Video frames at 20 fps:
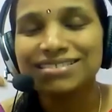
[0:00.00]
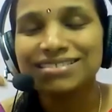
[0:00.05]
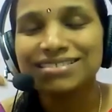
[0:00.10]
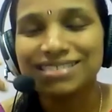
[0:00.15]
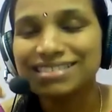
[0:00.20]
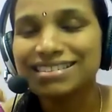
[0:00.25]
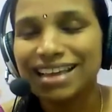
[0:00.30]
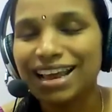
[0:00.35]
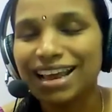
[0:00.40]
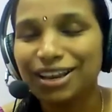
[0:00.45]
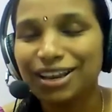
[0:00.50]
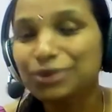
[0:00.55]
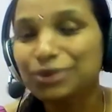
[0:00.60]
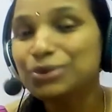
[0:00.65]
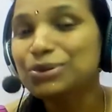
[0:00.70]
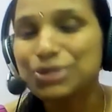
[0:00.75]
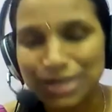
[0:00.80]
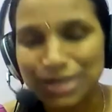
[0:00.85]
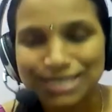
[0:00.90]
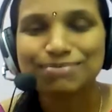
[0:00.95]
It's a
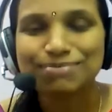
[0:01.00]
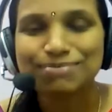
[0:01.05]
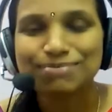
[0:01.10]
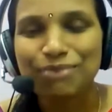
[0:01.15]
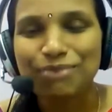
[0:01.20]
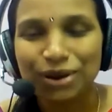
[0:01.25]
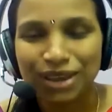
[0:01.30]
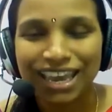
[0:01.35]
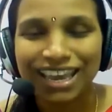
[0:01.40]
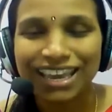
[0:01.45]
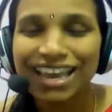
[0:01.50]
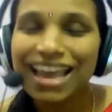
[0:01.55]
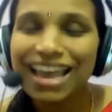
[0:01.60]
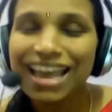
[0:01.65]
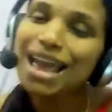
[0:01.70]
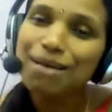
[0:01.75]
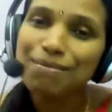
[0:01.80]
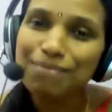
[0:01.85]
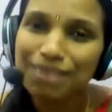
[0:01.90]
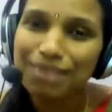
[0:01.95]
usual smoking,
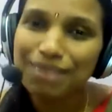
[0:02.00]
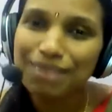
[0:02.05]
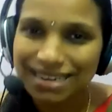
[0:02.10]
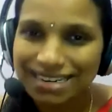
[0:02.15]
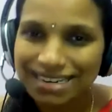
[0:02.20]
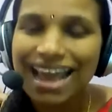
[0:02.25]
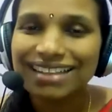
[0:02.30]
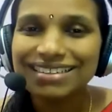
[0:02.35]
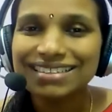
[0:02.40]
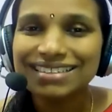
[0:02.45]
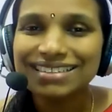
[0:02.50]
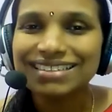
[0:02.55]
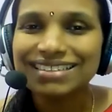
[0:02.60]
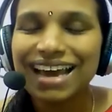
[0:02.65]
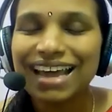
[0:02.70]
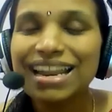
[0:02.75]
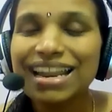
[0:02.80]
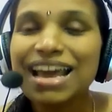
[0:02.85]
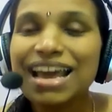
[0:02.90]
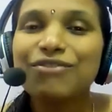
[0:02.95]
but rather
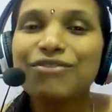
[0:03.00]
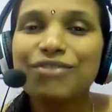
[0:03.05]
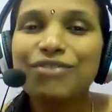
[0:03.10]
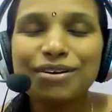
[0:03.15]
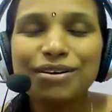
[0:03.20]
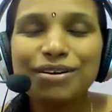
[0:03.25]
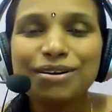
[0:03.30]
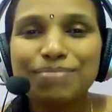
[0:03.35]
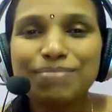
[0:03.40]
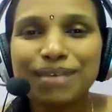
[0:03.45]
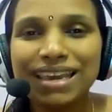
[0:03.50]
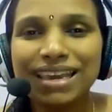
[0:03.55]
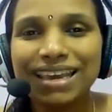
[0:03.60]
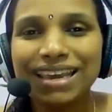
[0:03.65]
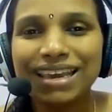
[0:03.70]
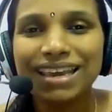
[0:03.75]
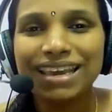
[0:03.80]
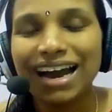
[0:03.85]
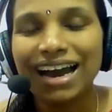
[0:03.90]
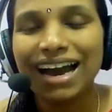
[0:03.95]
than we'll
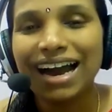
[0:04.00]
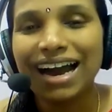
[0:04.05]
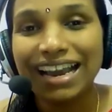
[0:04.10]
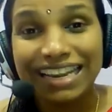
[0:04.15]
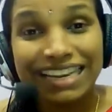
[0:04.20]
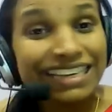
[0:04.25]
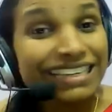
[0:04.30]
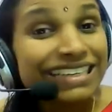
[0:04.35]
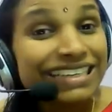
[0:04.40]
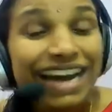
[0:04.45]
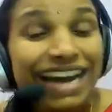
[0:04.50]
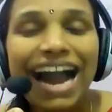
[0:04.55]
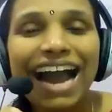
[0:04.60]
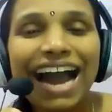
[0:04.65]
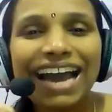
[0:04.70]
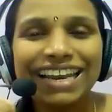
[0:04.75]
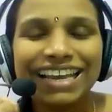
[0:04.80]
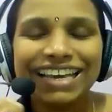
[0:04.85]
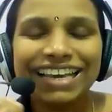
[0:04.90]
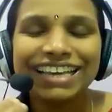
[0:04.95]
be
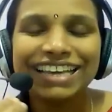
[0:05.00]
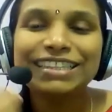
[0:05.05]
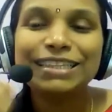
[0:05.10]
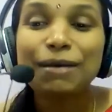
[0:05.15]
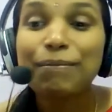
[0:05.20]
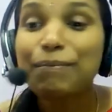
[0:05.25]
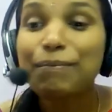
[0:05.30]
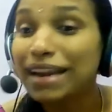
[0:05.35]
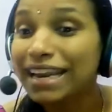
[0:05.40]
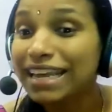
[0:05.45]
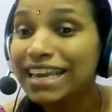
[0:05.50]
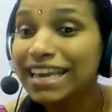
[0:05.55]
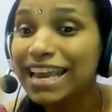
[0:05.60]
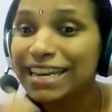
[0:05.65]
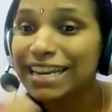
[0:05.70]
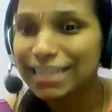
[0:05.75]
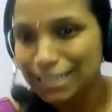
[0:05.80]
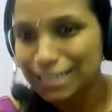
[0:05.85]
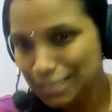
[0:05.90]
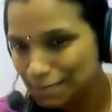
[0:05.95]
inhaling the
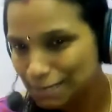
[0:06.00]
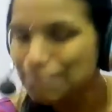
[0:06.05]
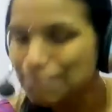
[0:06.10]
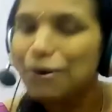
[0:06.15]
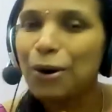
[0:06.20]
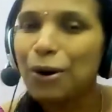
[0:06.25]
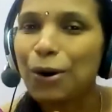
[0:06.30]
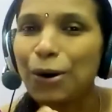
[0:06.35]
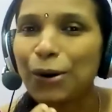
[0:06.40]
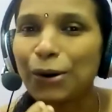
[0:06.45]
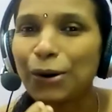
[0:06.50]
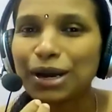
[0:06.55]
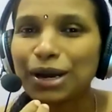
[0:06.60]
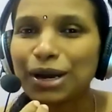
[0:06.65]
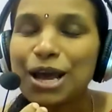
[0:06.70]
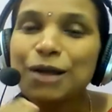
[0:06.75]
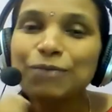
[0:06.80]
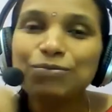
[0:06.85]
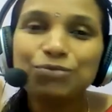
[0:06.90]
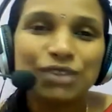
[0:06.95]
medicated smoke.
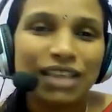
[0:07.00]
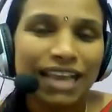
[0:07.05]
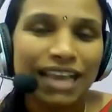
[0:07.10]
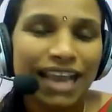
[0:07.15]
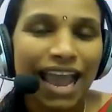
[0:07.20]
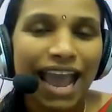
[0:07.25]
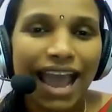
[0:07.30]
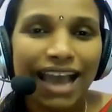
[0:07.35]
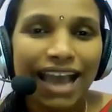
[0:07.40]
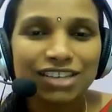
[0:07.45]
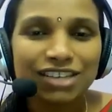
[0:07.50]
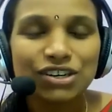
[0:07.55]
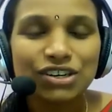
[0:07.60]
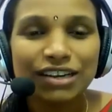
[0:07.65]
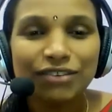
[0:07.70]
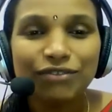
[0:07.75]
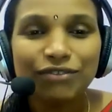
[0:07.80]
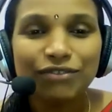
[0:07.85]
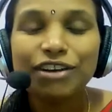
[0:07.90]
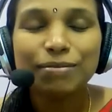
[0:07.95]
Yeah,
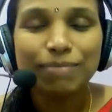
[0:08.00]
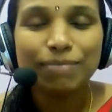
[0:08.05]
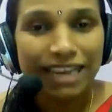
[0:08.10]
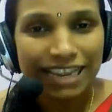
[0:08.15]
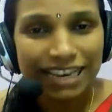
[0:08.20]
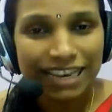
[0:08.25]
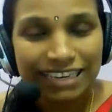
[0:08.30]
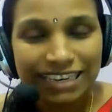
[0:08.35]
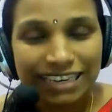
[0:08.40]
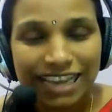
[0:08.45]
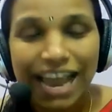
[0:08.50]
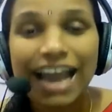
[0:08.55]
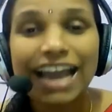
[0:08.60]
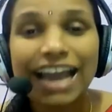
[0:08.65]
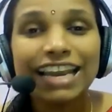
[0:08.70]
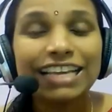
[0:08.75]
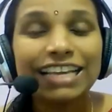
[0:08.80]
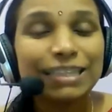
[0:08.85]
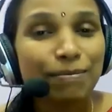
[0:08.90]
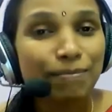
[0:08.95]
actually, we will be
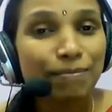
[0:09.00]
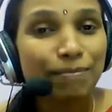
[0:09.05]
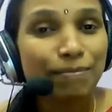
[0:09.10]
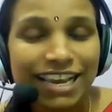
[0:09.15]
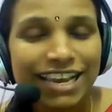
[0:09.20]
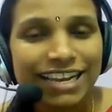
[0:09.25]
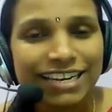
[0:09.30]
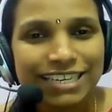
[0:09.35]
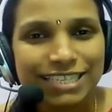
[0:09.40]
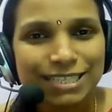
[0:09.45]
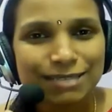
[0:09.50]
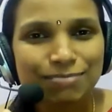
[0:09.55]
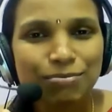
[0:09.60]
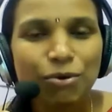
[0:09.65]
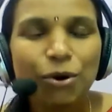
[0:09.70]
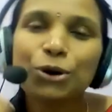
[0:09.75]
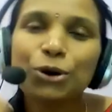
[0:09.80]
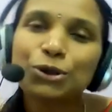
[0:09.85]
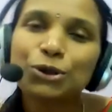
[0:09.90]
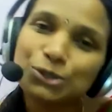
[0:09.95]
inhaling the medicated
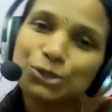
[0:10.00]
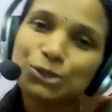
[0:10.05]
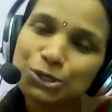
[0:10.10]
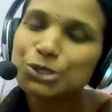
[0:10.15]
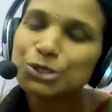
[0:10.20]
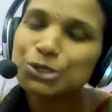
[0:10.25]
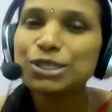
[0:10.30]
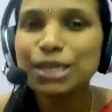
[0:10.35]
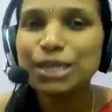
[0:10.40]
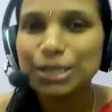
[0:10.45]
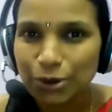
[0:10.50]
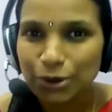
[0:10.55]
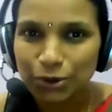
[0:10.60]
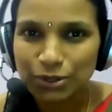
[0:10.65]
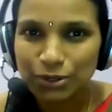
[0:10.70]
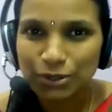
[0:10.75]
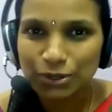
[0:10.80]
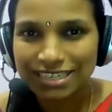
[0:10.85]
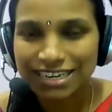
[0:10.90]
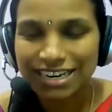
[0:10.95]
smoke through the
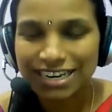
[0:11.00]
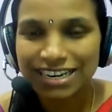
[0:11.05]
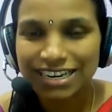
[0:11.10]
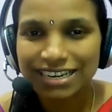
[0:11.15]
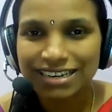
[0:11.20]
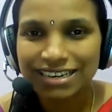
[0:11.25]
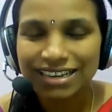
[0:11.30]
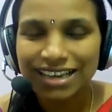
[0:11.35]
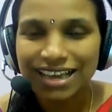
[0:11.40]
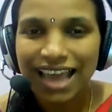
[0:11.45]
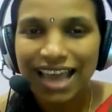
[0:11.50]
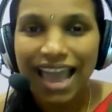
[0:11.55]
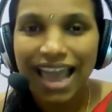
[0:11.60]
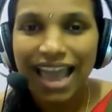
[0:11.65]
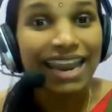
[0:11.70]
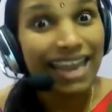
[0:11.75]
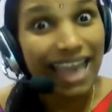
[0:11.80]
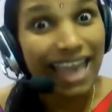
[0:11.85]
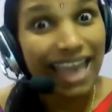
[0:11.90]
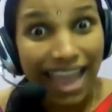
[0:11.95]
nostril
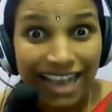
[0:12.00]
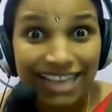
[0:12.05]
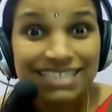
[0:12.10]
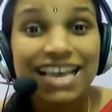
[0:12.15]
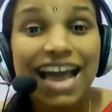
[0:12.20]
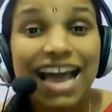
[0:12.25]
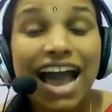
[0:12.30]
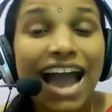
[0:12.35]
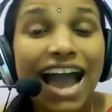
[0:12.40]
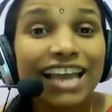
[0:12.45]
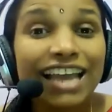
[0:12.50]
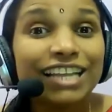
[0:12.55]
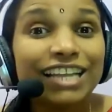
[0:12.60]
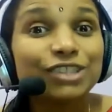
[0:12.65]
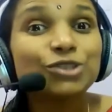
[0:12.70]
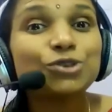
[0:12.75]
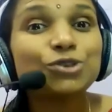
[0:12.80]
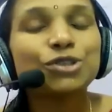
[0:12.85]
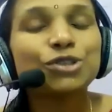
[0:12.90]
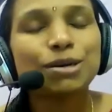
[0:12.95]
and
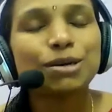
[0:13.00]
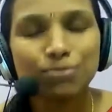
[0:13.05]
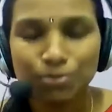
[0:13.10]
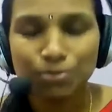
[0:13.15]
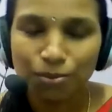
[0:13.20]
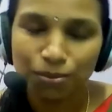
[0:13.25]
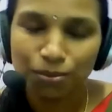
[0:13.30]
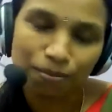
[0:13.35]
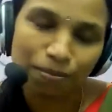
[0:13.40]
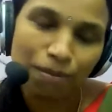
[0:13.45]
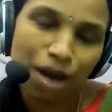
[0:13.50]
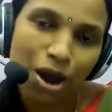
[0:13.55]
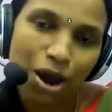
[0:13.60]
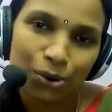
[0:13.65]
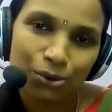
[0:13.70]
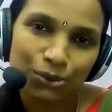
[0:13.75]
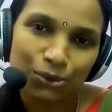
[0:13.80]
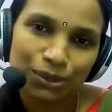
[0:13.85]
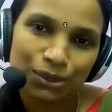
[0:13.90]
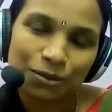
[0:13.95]
exhaling through the
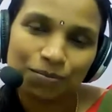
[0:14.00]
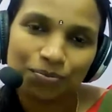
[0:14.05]
mouth.